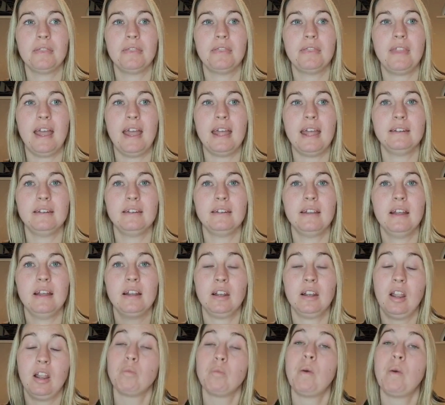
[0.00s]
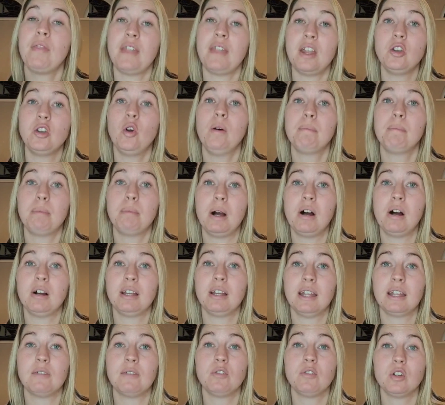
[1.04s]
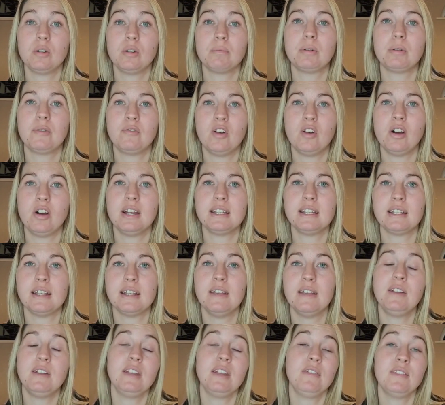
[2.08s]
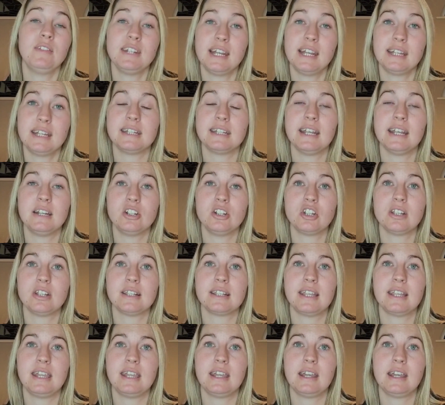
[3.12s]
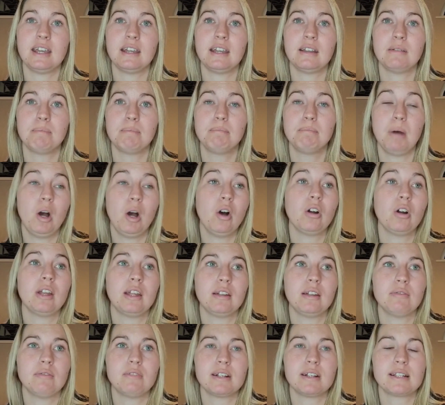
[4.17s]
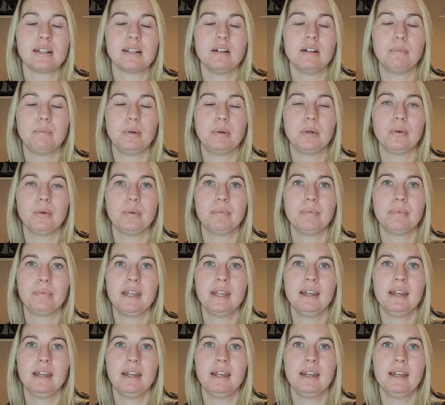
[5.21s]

then like when they're not barking, if you're not providing, if you take attention seeking, barking for example,